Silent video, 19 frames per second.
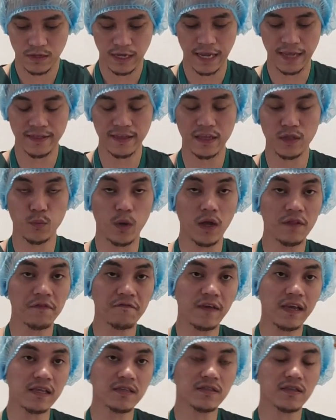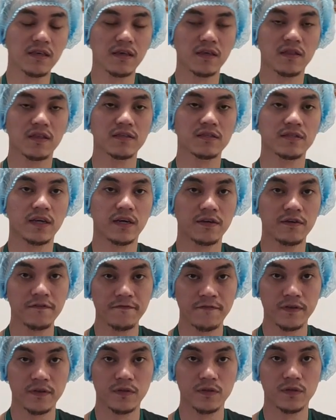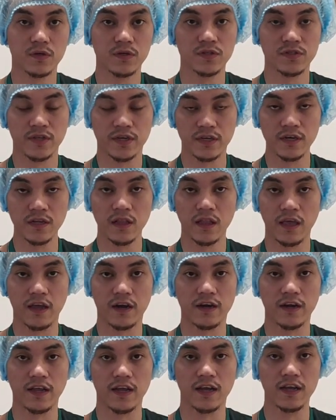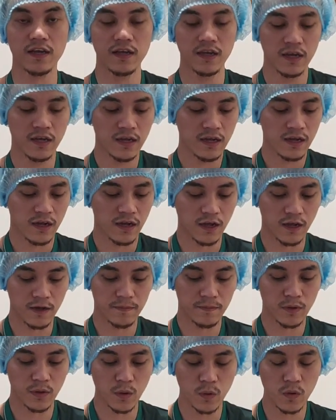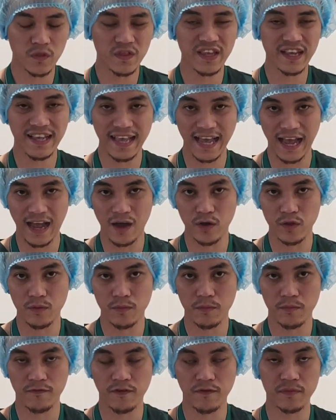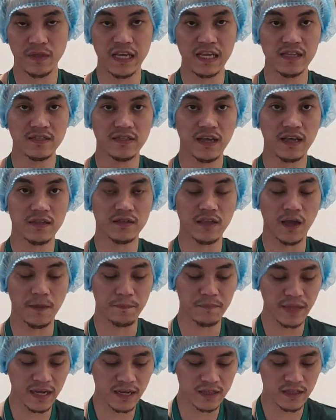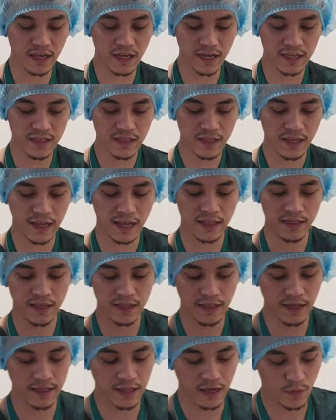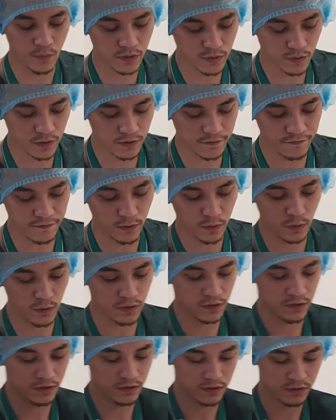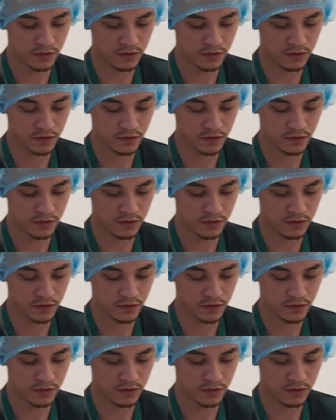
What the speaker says: And then while facing the sterile field or sterile area, hold the gown from the inside top neckline and then allow it to unfold.